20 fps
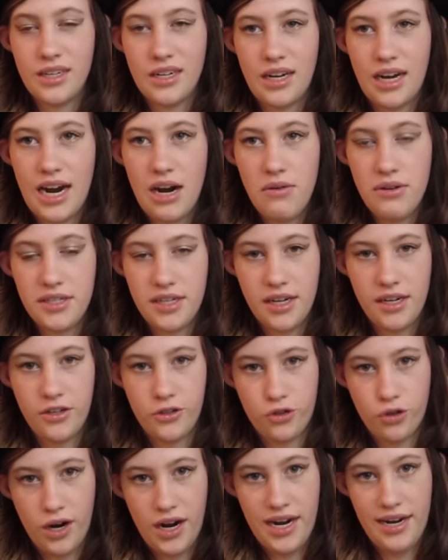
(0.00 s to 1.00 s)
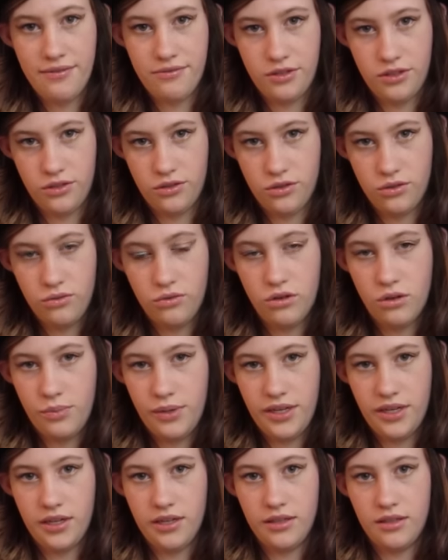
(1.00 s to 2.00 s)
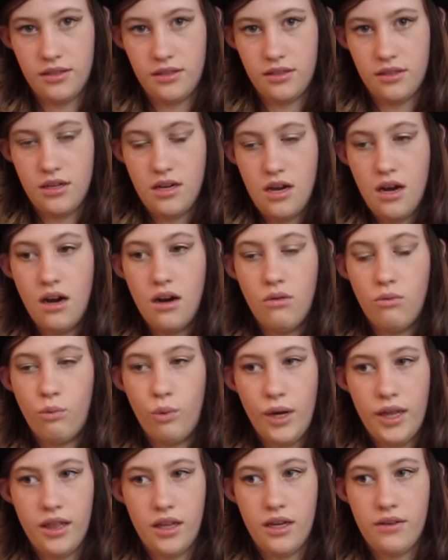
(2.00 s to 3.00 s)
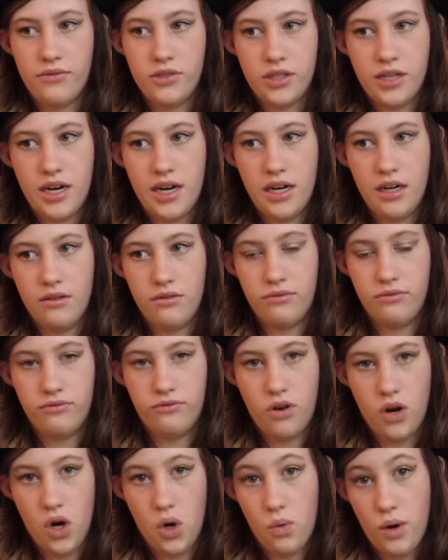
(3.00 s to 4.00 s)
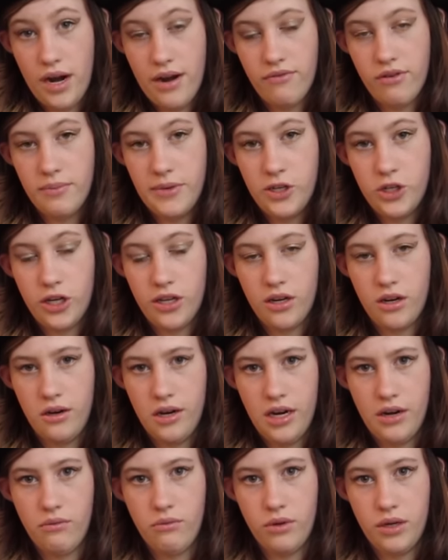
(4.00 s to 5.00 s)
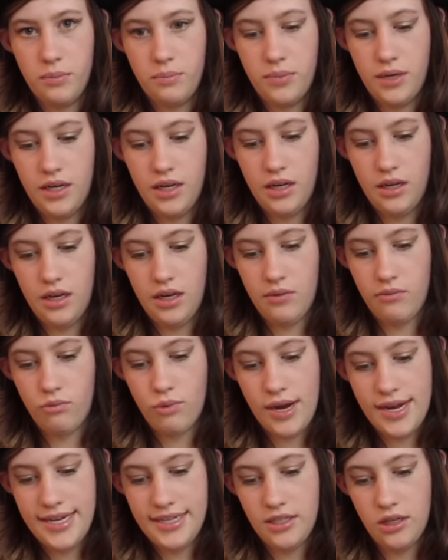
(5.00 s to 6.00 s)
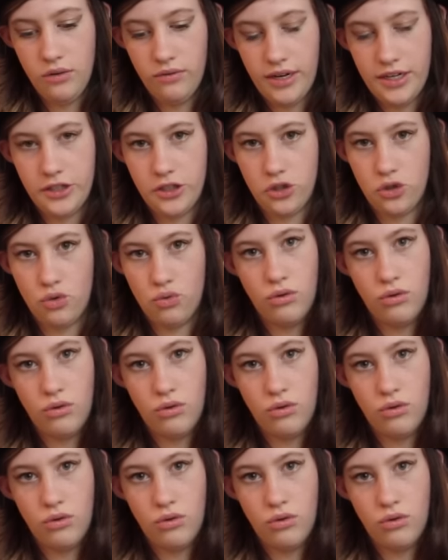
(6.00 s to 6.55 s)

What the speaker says: I was gonna drive to school because we lived kind of far away from each other, and it would be way easier if I just